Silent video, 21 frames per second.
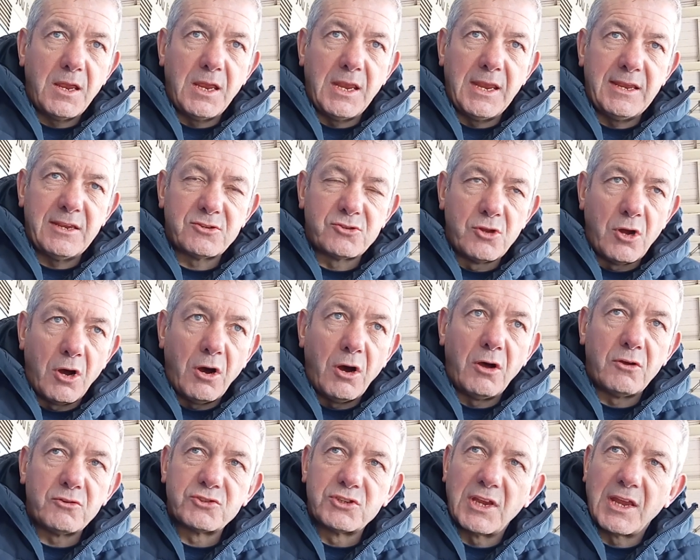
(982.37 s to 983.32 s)
It's not
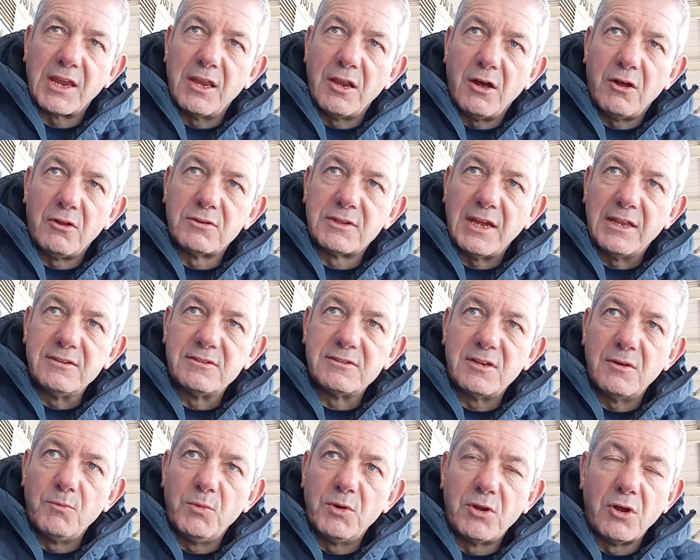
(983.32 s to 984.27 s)
all singing, all
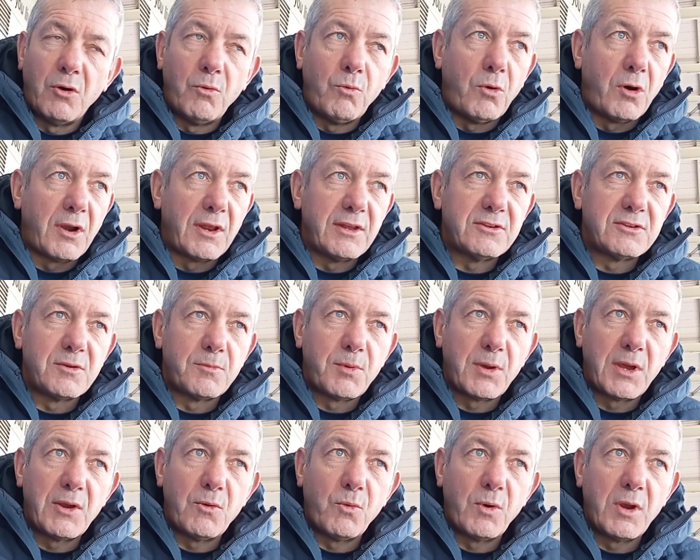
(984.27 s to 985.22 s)
dancing. We don't want it to
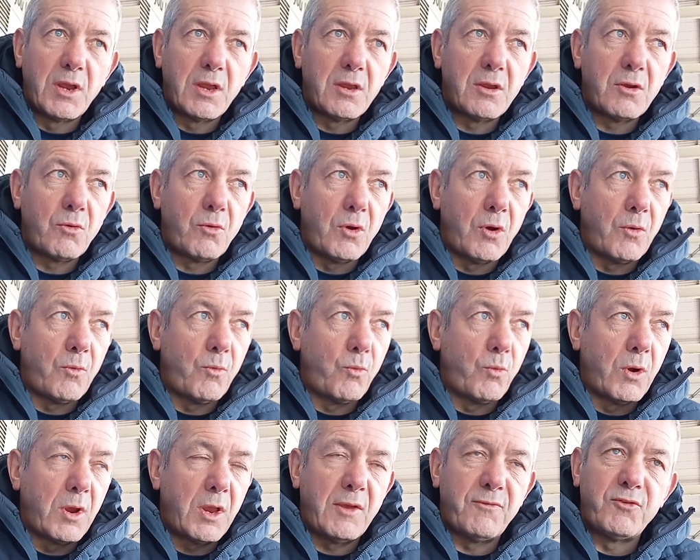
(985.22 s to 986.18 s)
be. We
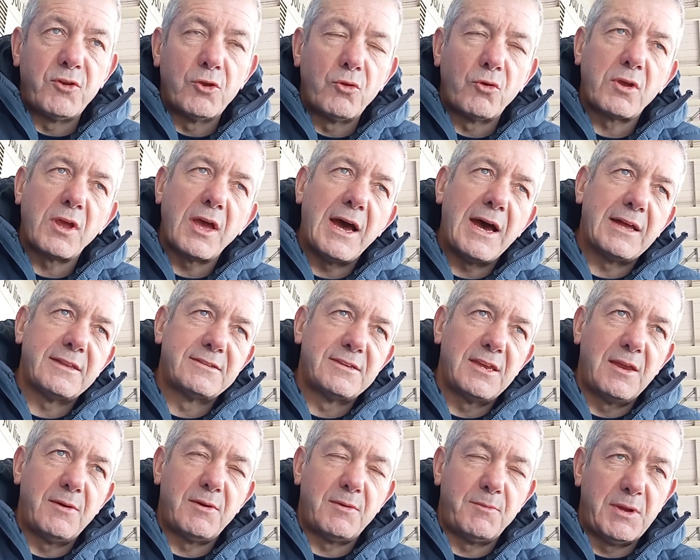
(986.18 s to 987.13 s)
if you look at our
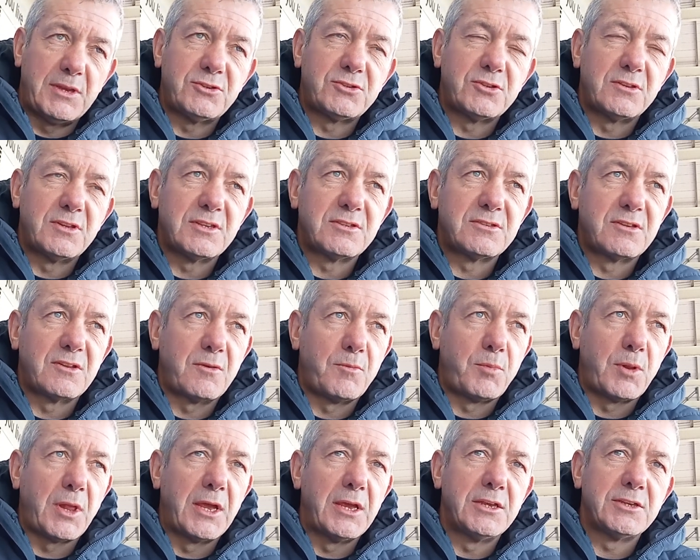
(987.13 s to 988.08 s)
team, I mentioned this to the
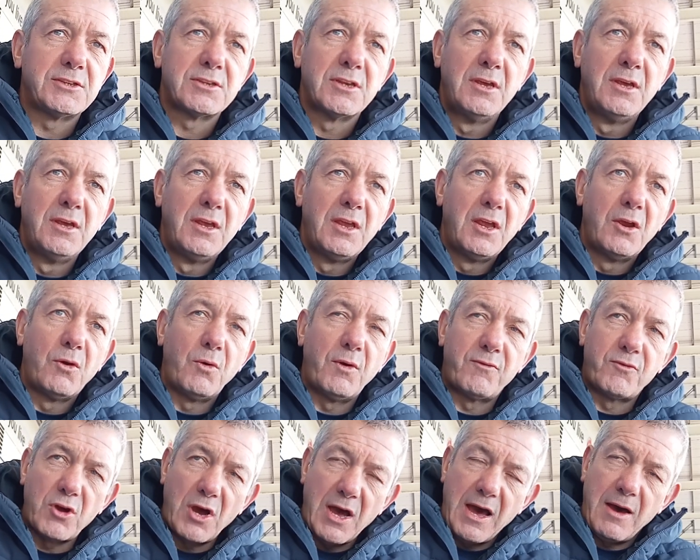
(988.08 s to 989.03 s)
players,
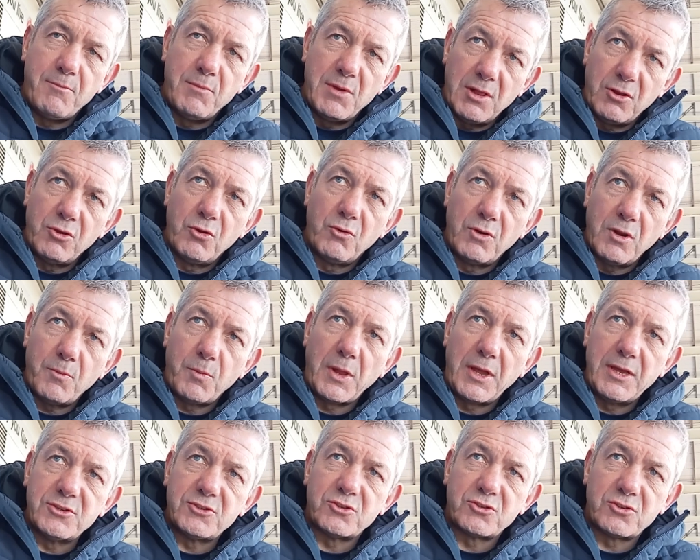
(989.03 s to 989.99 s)
we've got our middle unit
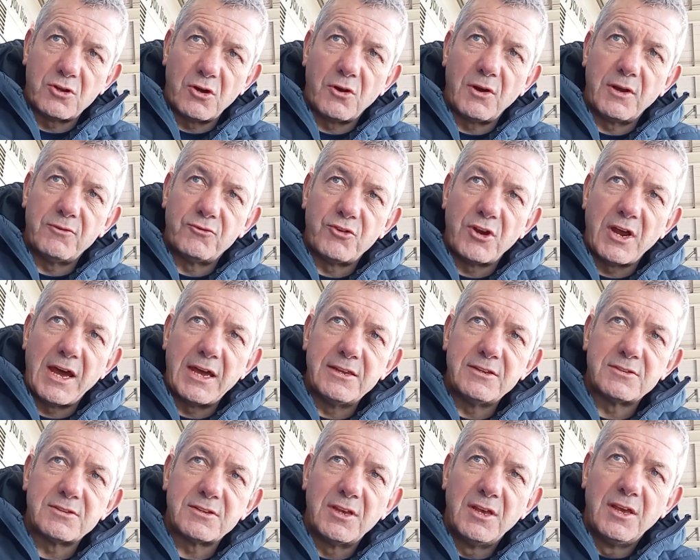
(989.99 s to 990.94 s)
players are scoring
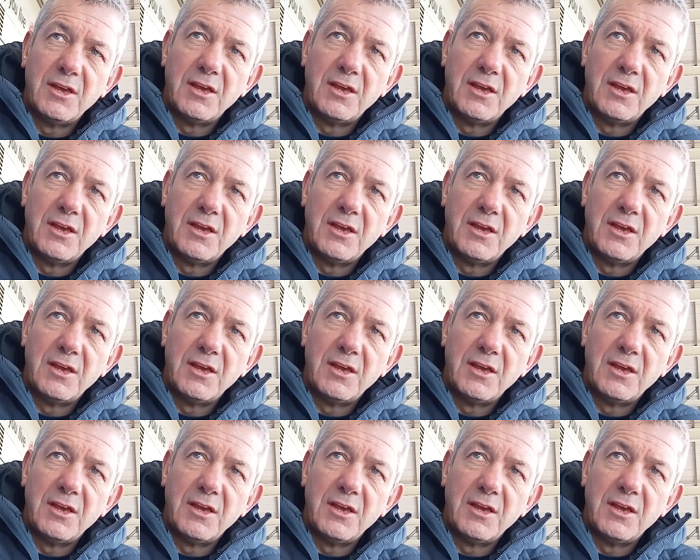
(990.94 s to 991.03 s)
tries.